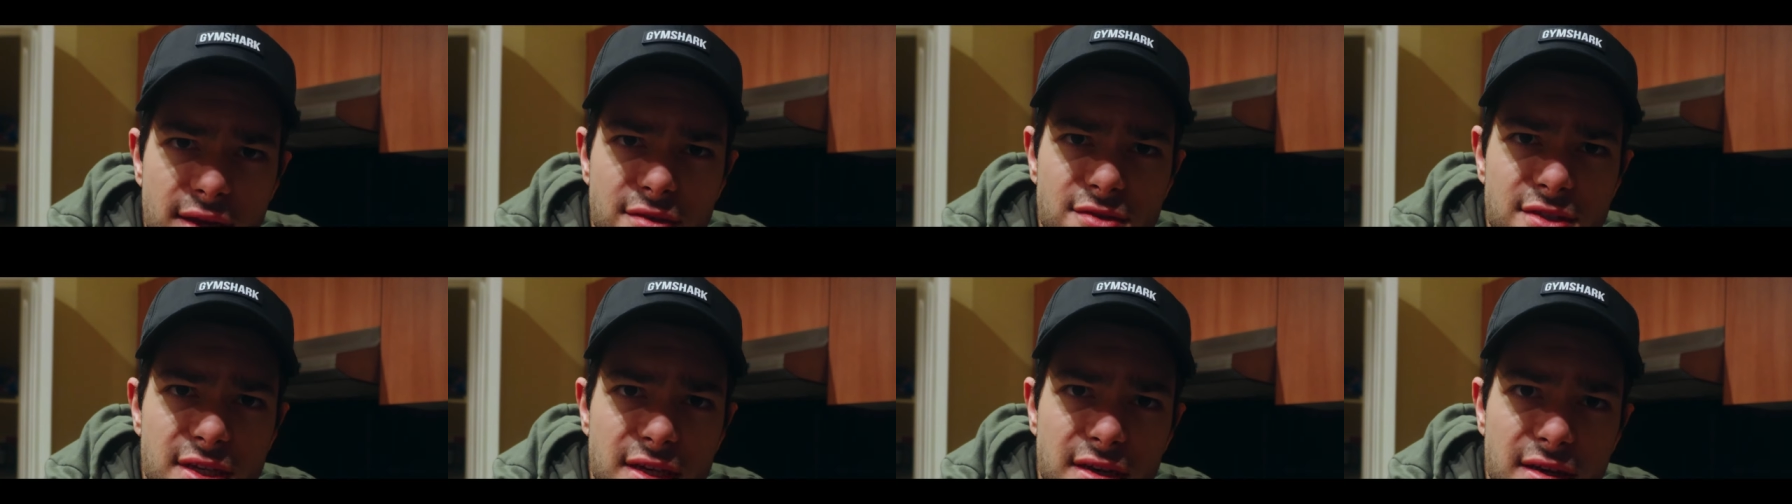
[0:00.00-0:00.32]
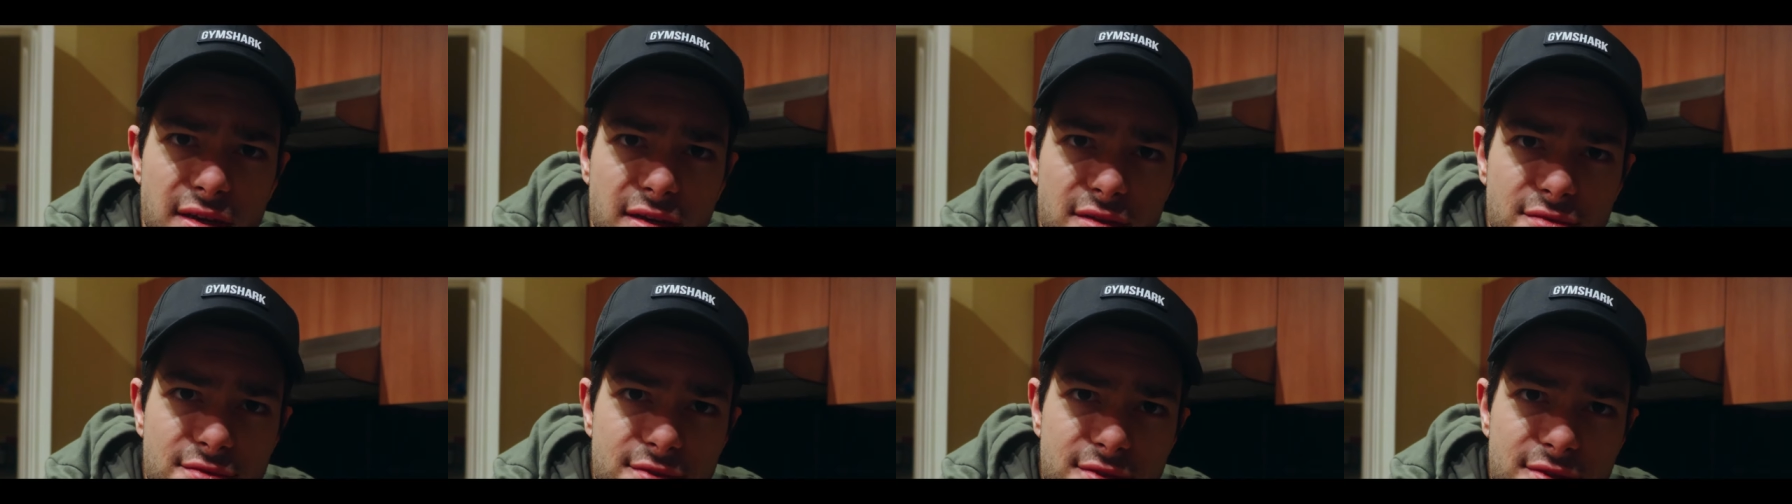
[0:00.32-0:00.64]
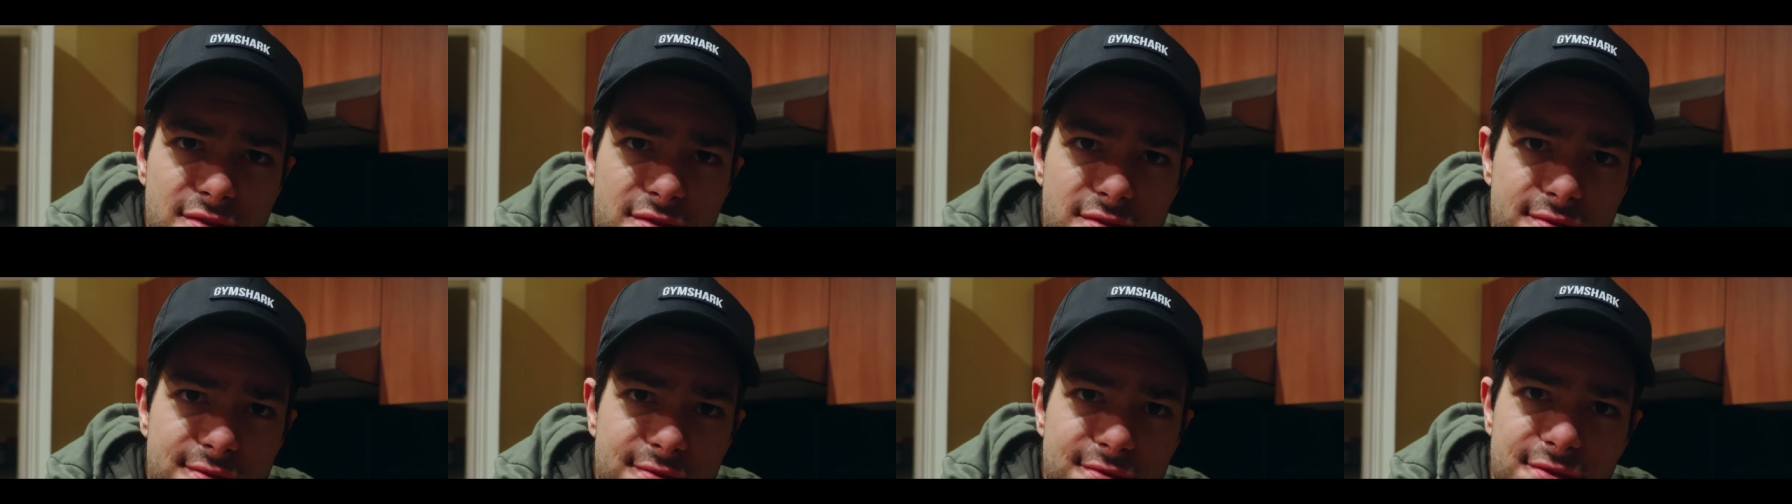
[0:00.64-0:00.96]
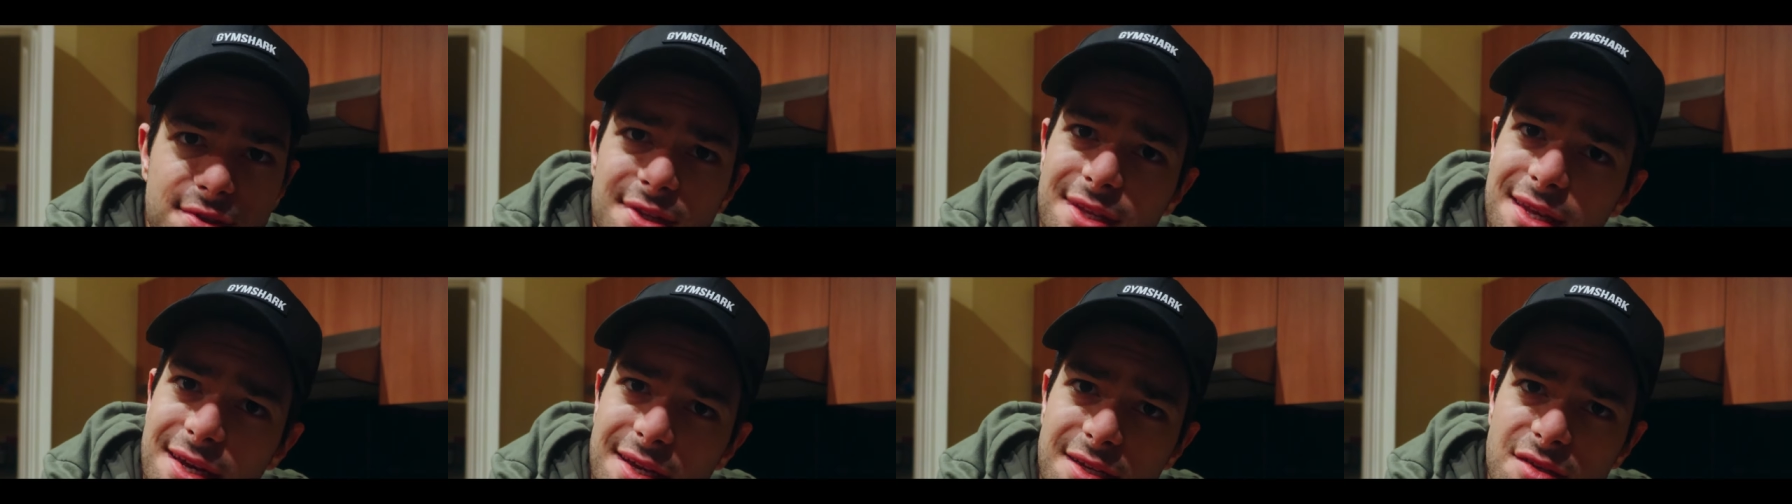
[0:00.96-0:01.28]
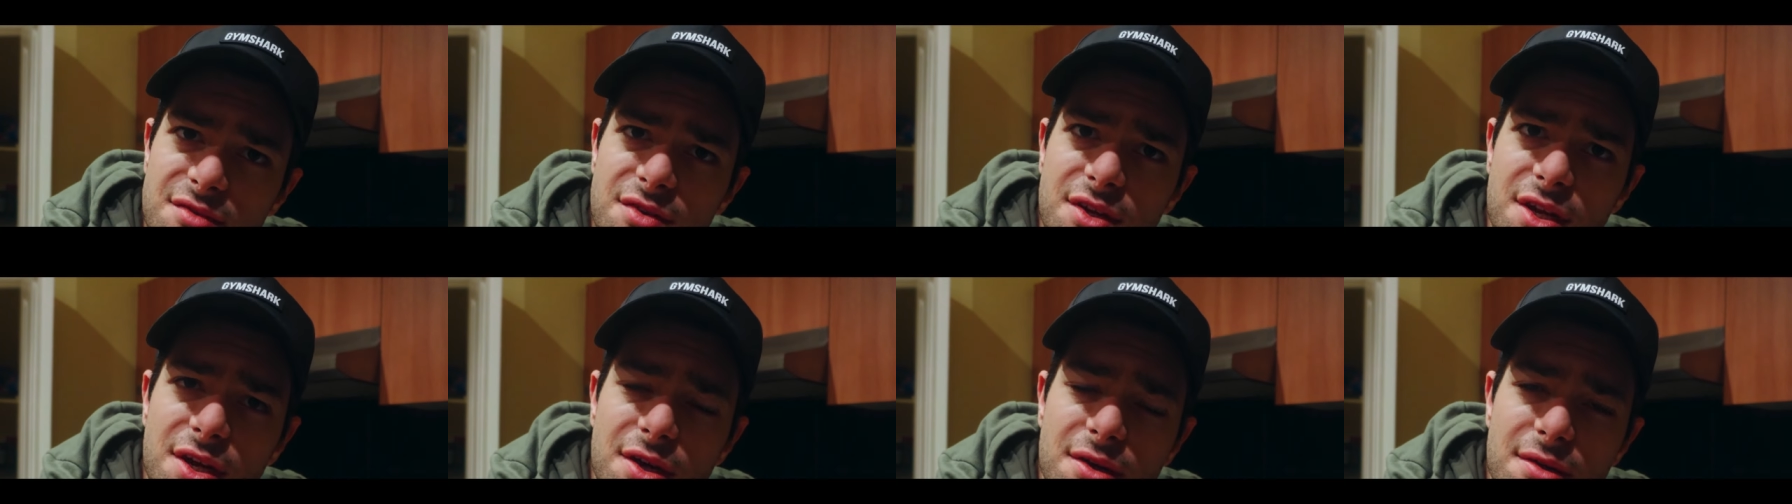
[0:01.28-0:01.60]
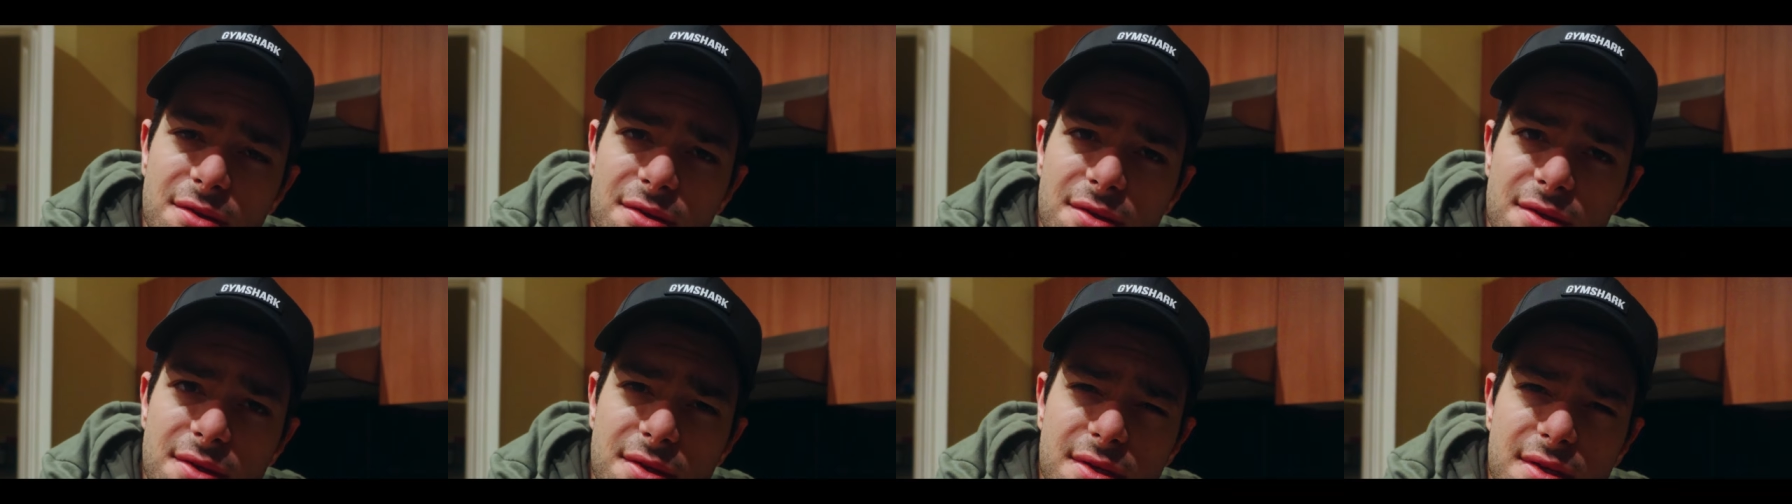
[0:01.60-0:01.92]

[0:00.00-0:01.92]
I've said enough for today's video.